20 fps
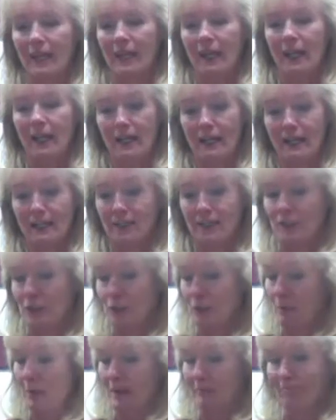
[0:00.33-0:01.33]

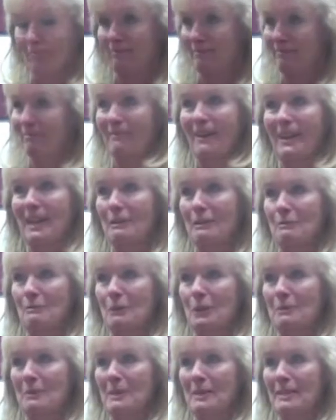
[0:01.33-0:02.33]
So my name is
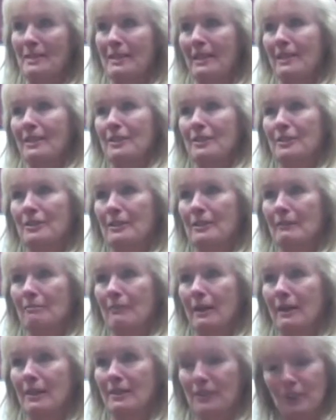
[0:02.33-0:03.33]
Mary Beth Stenzel, and
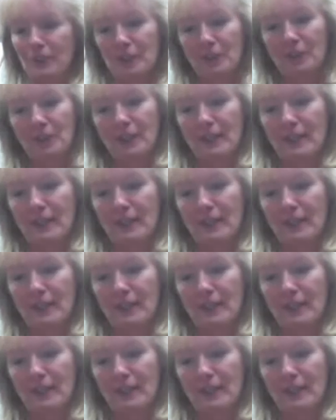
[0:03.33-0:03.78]
my story